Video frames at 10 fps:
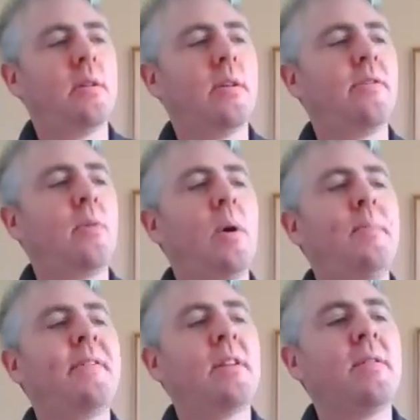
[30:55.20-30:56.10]
So
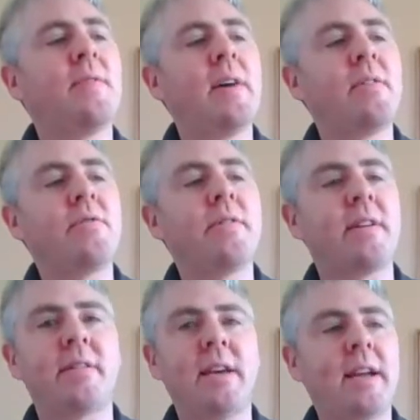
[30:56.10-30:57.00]
1% of
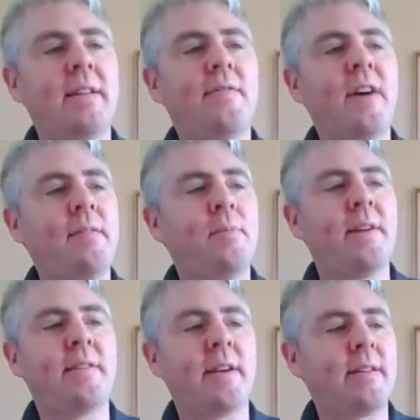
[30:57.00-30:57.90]
568 is
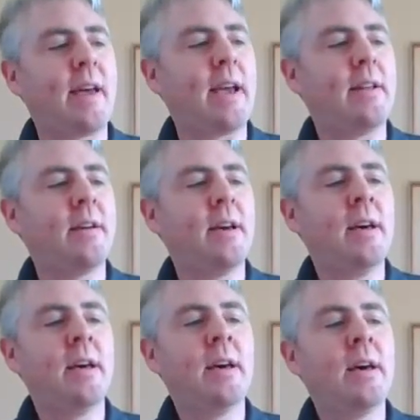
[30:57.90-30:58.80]
5.68.
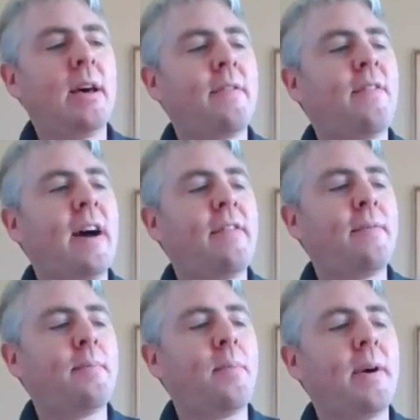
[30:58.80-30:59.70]
And
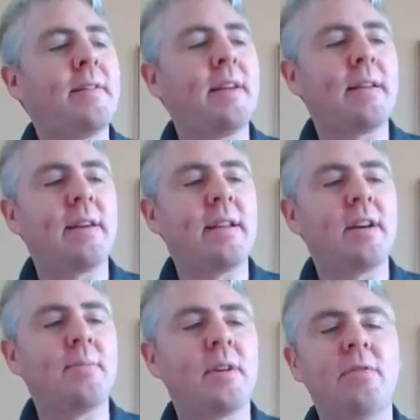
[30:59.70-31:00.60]
5.68
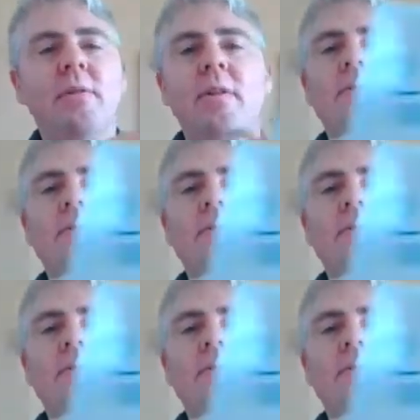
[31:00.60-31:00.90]
times 100 is